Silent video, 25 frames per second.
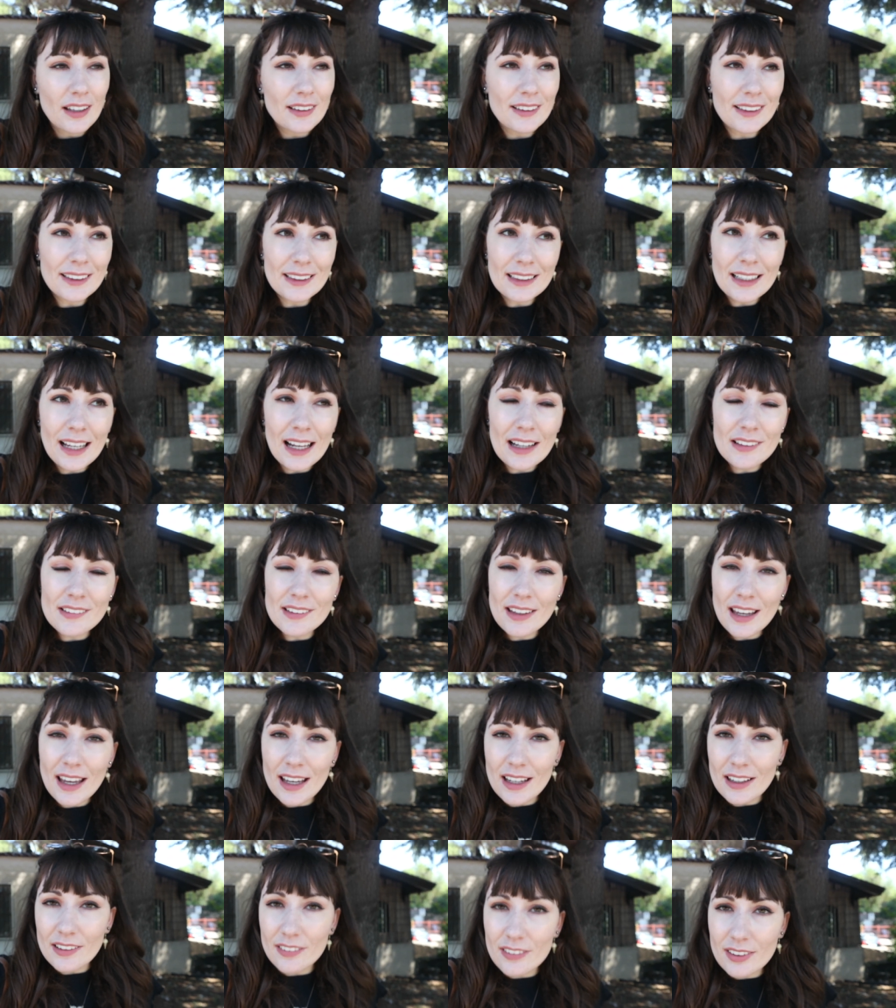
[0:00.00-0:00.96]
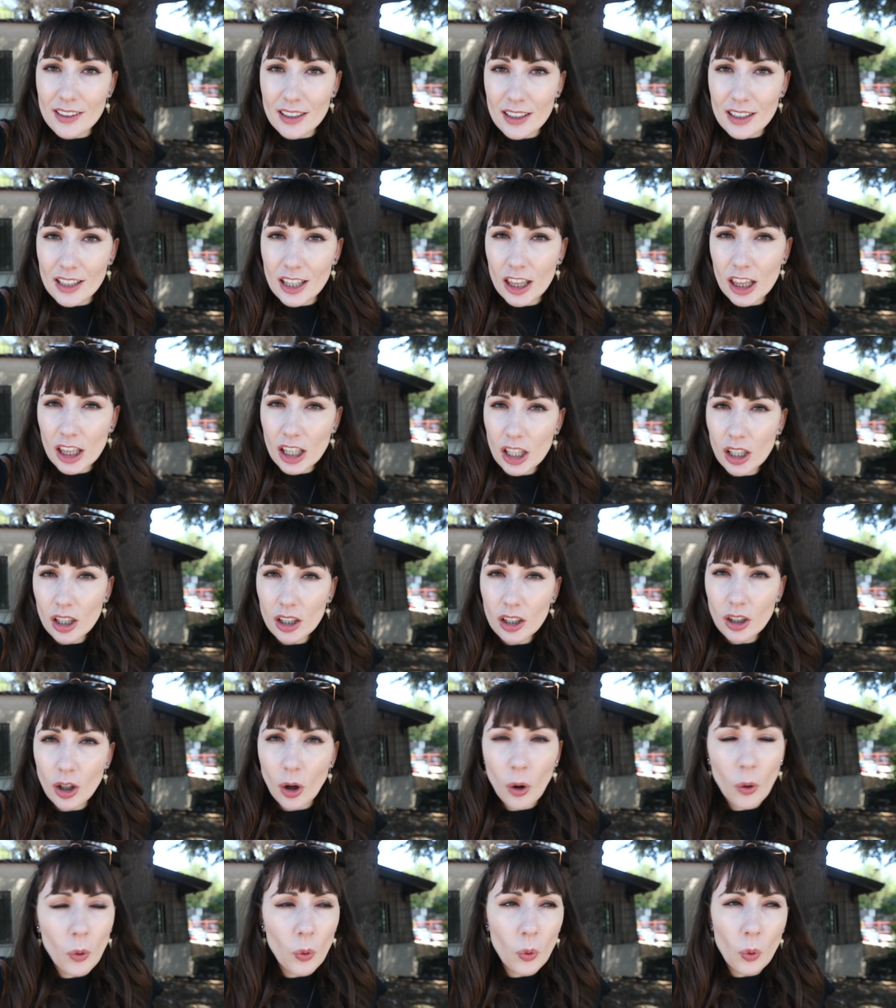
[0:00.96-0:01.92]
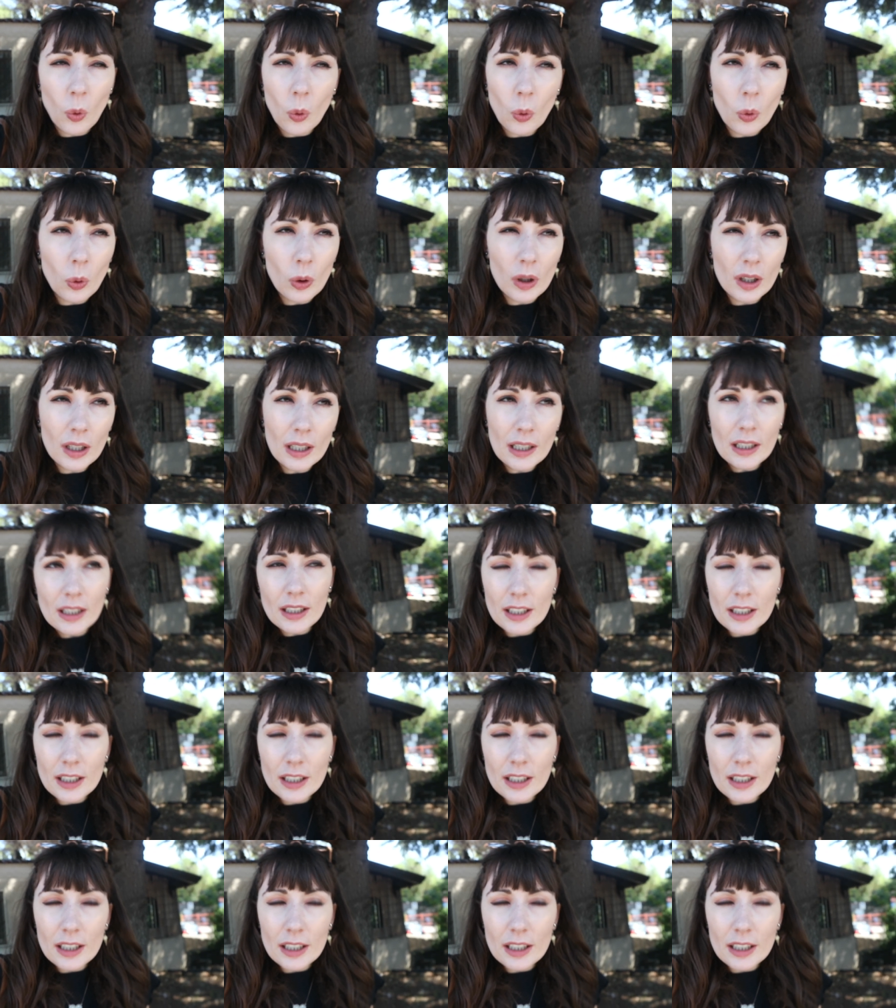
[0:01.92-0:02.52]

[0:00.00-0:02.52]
the gladiators hall,